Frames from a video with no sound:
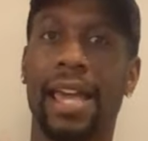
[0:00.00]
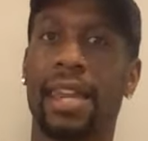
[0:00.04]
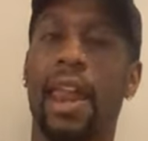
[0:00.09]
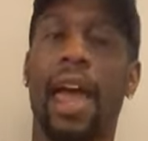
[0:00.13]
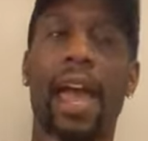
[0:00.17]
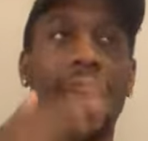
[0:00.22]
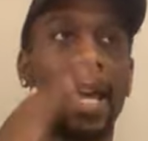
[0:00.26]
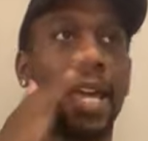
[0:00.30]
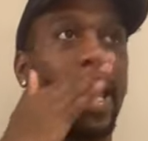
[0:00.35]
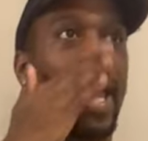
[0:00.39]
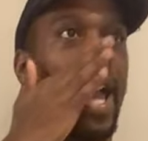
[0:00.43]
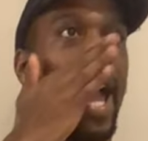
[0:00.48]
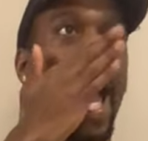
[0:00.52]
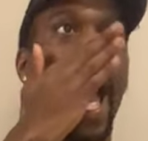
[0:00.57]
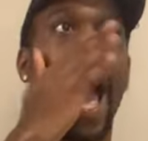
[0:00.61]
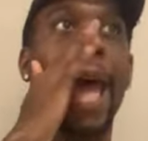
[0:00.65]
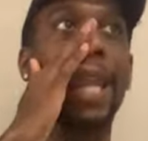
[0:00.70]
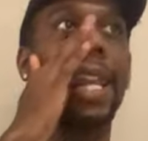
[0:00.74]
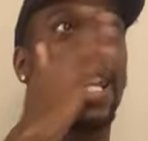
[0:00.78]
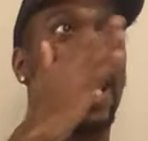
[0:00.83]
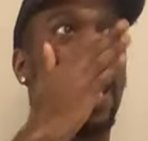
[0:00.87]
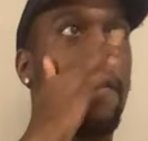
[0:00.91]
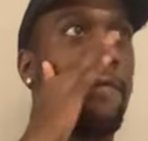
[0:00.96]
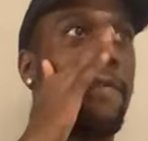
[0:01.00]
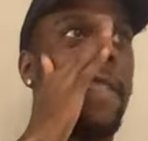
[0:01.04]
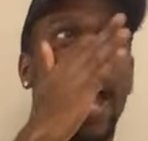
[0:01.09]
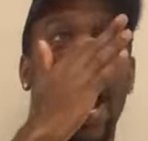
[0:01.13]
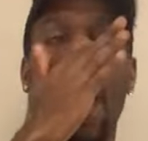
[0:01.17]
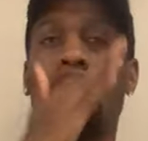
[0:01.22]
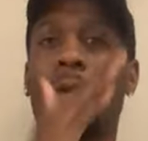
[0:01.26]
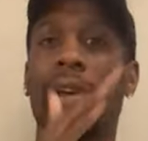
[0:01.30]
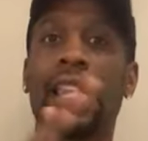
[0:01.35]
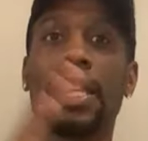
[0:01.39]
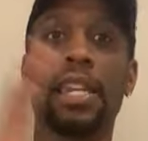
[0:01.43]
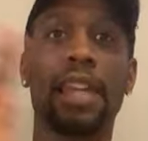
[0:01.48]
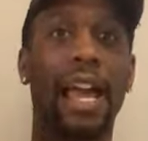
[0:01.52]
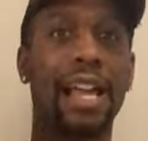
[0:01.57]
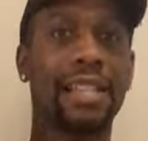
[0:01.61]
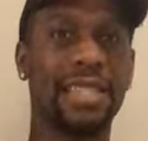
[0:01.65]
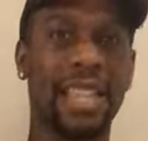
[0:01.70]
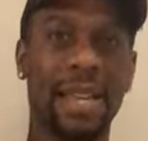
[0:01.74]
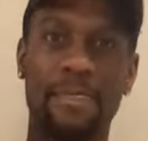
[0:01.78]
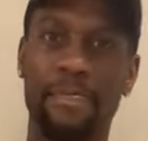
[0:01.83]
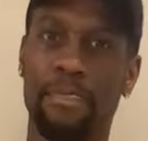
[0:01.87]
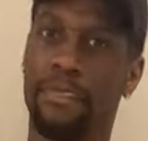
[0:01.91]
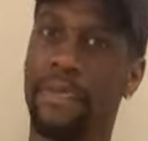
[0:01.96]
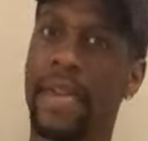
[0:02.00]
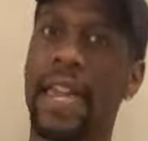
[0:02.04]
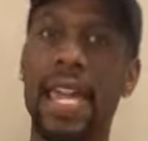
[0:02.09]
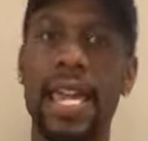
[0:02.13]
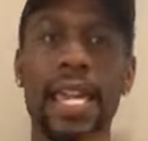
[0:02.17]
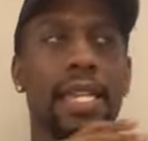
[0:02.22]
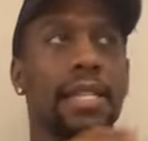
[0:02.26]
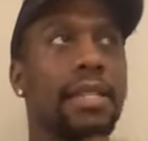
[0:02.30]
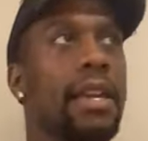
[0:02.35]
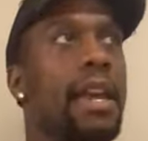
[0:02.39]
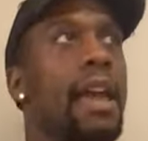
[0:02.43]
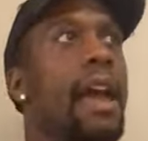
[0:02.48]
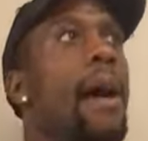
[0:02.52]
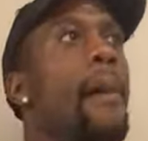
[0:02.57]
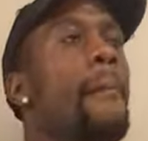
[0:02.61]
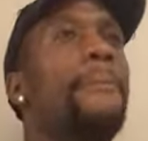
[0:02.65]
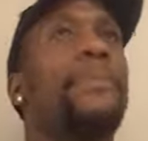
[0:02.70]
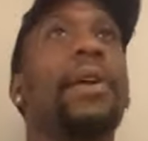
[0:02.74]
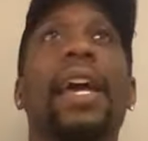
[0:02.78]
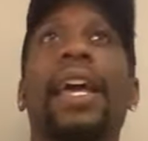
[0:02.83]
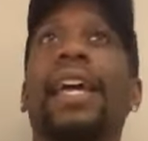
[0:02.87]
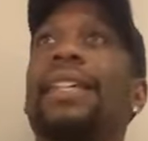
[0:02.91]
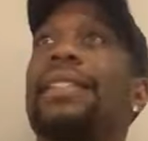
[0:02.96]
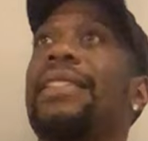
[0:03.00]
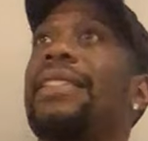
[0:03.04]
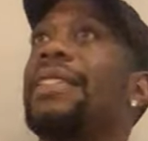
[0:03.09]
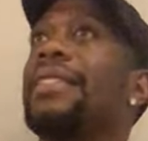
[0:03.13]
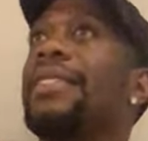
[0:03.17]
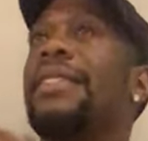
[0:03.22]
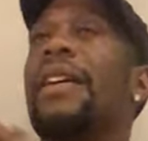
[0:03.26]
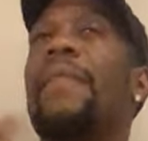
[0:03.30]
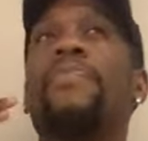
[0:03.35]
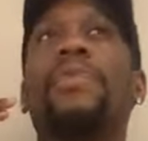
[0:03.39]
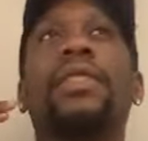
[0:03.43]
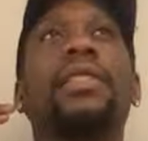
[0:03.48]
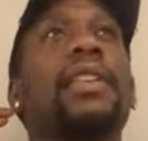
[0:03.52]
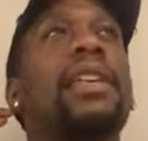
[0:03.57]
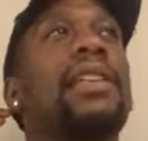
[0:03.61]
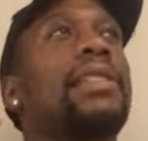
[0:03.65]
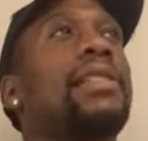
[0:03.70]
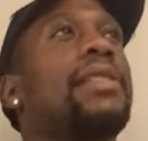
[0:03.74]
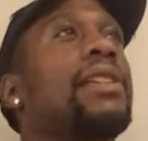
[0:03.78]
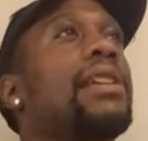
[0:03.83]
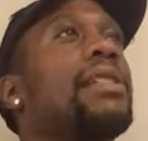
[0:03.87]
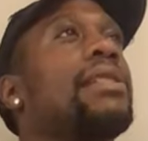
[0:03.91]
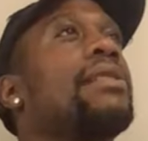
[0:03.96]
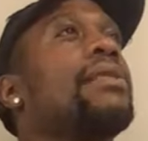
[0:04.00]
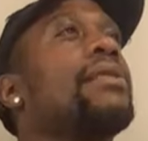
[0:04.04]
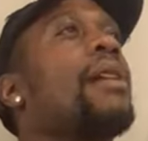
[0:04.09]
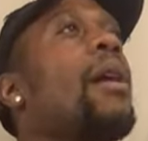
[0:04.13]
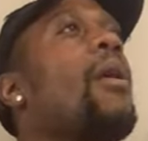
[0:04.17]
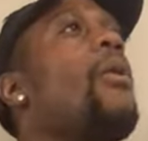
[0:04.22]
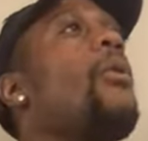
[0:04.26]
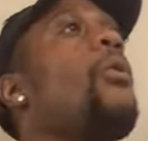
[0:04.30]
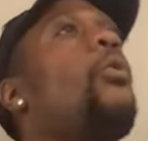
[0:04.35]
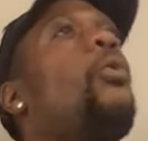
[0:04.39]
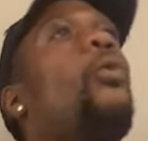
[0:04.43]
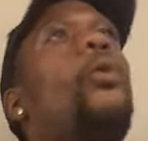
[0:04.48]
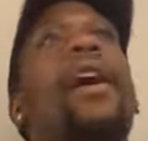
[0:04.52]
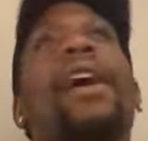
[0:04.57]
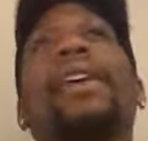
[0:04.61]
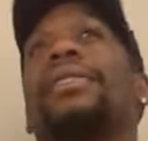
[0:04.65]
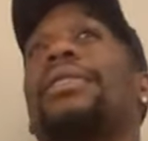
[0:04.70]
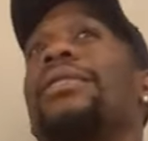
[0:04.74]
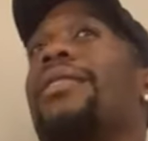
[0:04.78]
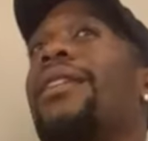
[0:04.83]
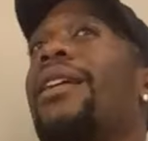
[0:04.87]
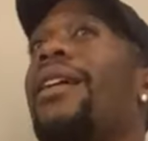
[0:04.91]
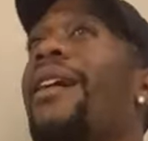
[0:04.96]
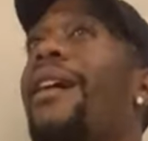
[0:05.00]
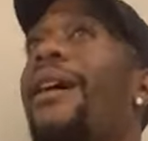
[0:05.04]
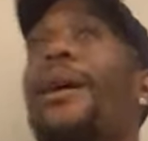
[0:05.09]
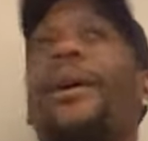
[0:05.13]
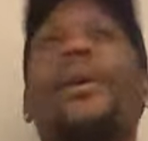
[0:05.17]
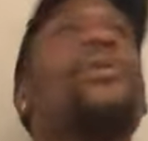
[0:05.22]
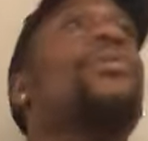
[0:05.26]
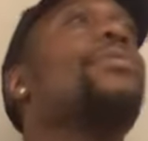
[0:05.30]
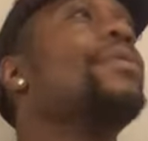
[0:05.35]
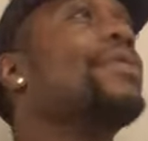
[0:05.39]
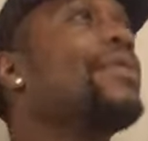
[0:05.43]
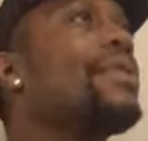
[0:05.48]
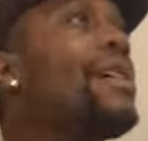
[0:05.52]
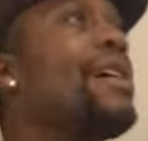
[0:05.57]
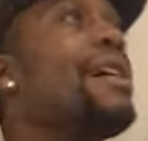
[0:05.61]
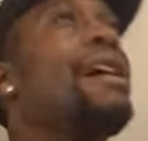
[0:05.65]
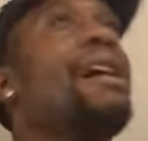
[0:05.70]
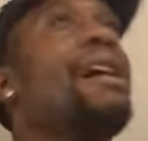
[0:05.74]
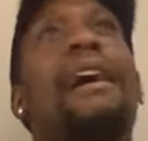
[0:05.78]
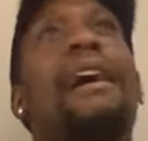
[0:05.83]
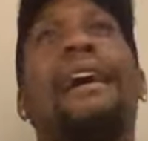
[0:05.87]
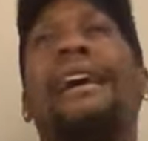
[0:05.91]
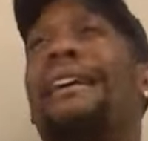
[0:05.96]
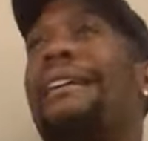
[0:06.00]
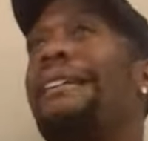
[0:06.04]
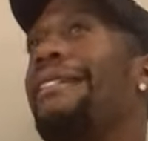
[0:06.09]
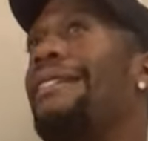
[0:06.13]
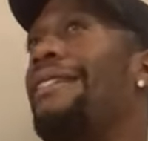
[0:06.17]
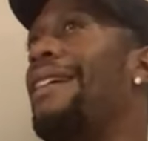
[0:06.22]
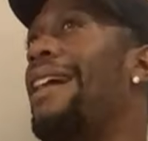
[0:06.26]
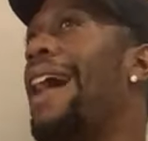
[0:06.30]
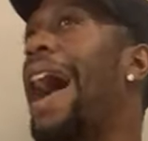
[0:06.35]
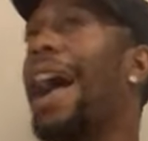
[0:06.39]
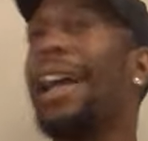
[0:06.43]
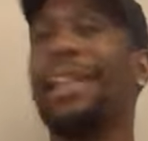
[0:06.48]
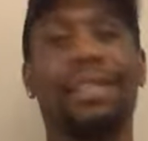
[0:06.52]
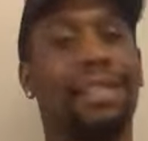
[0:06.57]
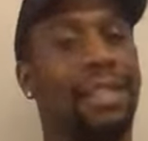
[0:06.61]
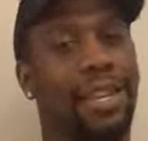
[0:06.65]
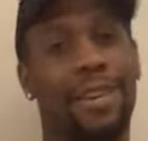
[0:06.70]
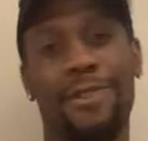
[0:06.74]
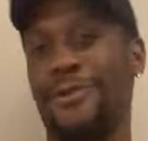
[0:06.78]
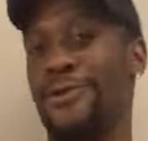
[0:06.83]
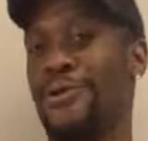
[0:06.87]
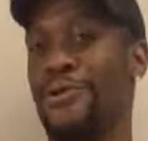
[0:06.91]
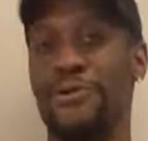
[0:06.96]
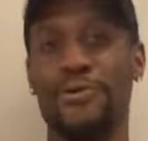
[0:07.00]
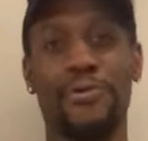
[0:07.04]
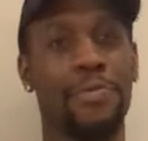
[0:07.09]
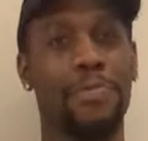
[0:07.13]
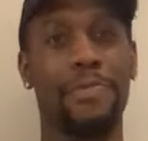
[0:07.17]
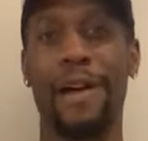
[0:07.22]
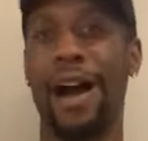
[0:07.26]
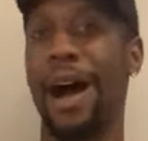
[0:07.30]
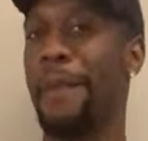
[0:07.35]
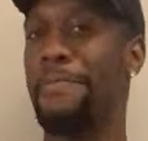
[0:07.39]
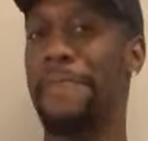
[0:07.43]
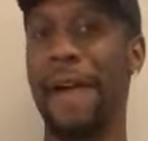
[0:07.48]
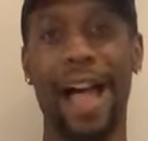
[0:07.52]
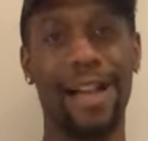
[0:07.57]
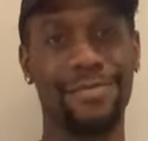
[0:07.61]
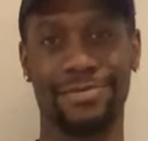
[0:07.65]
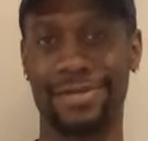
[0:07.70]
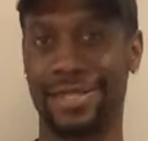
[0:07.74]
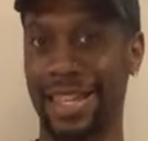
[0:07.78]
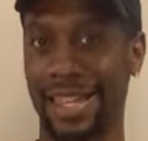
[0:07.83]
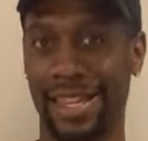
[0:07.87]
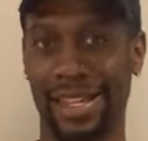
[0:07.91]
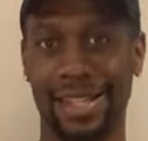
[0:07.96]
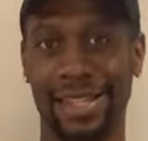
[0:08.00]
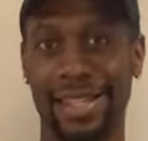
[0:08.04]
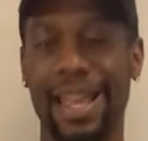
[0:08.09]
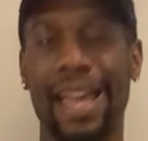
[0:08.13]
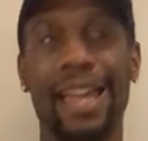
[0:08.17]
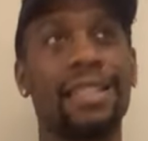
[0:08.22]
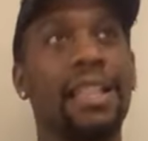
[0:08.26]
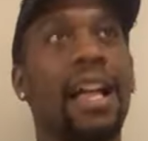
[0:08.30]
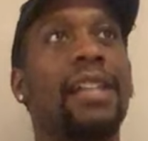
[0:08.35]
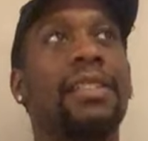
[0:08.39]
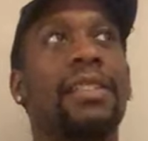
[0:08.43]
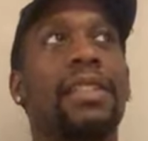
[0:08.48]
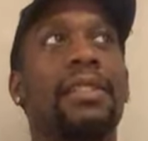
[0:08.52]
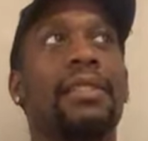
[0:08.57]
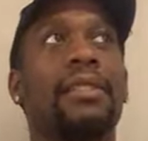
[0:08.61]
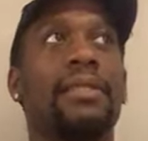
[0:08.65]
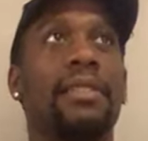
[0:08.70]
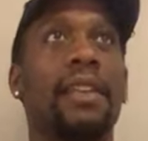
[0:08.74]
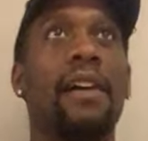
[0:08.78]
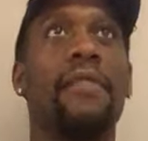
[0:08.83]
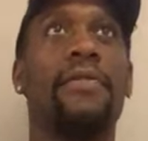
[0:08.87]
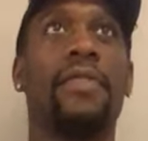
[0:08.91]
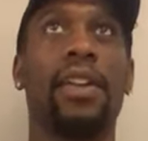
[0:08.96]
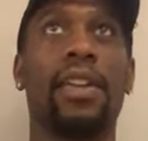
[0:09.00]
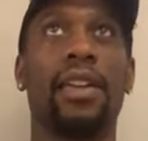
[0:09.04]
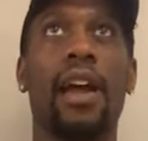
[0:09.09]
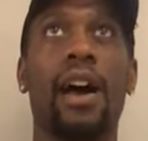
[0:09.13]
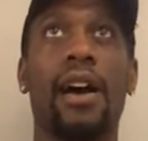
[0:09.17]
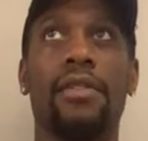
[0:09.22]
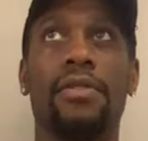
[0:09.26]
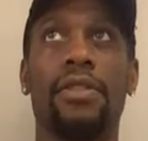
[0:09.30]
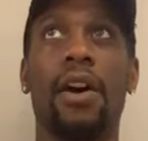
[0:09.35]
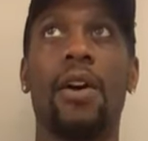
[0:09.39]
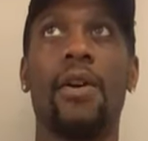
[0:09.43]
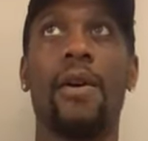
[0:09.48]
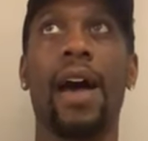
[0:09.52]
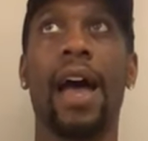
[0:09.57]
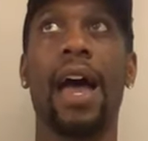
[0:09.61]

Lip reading: Like, I love it. I really like the beat, but it's just something that's just so West Coast Ice Cube about this, and I just love it, y'all know.